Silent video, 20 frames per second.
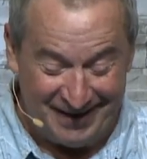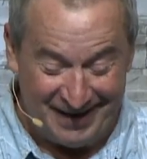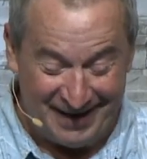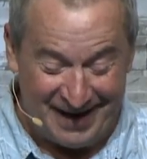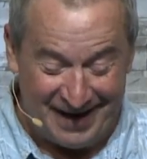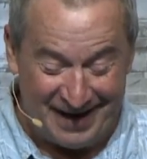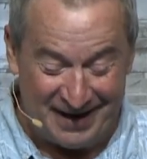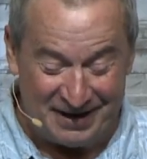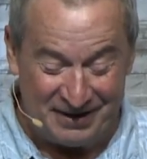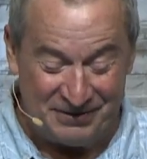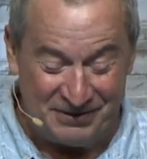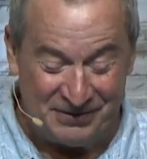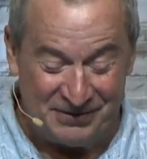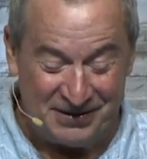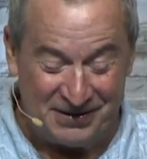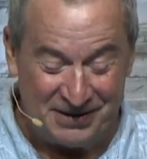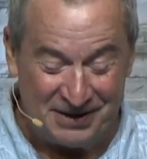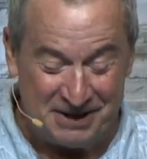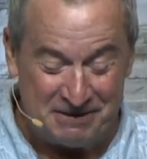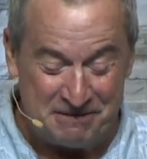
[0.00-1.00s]
and
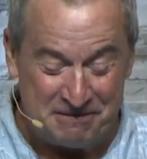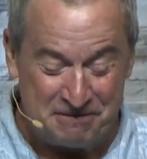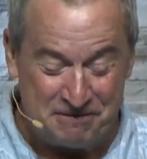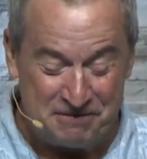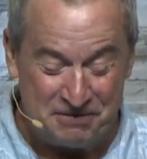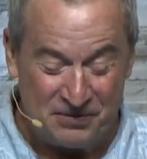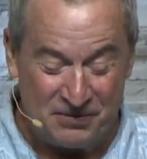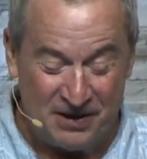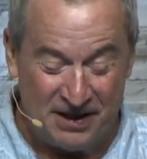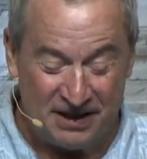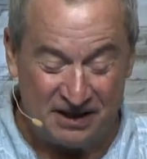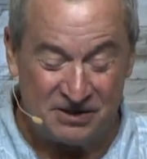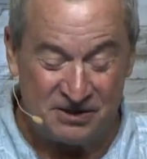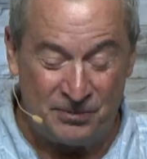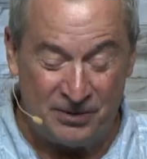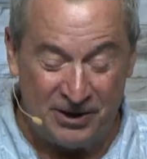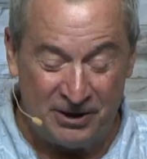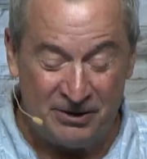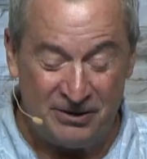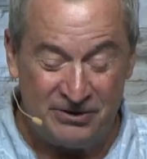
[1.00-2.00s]
um,
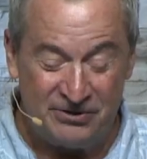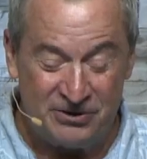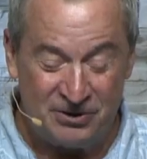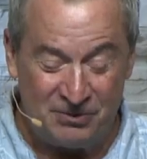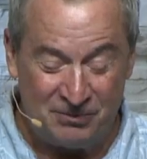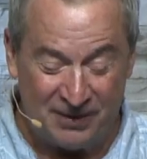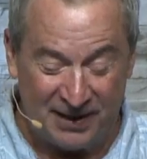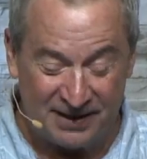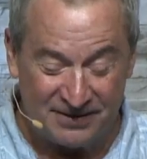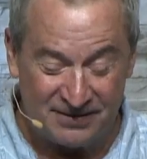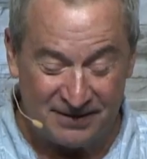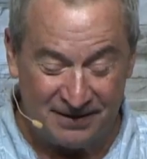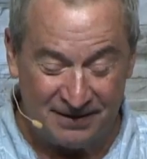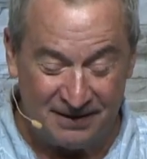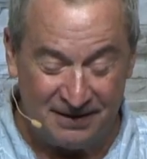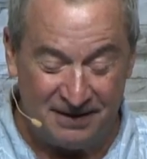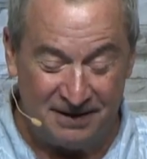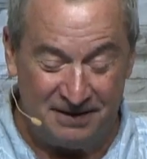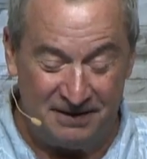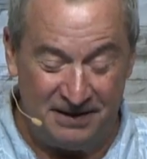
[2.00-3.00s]
experience your
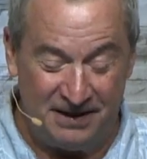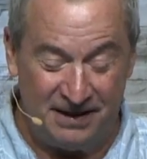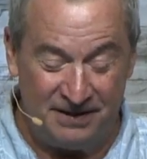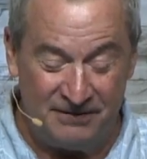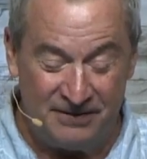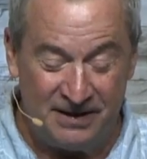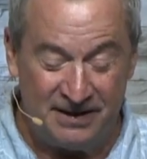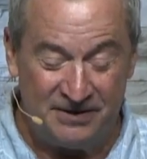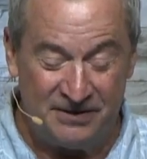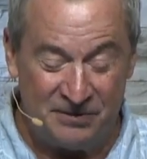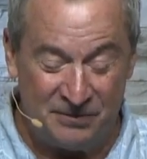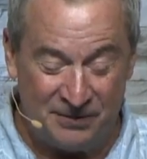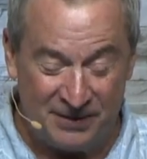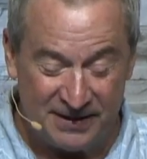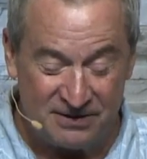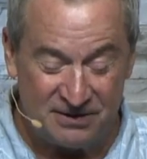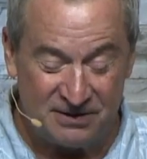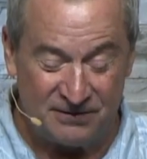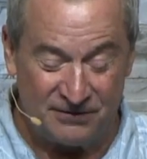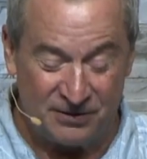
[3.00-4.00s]
blessing even in the
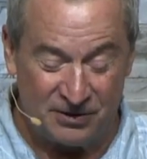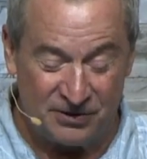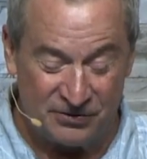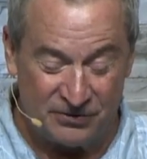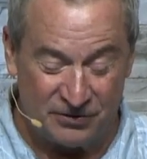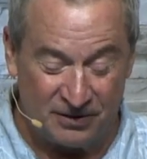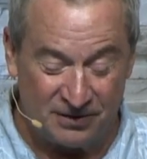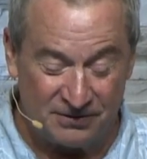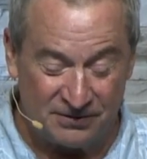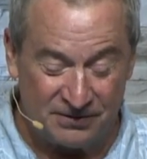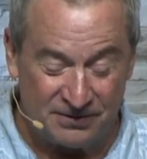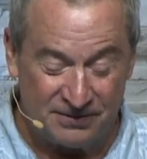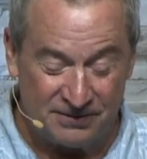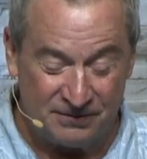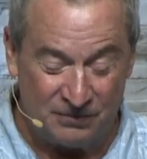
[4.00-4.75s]
midst of our struggles.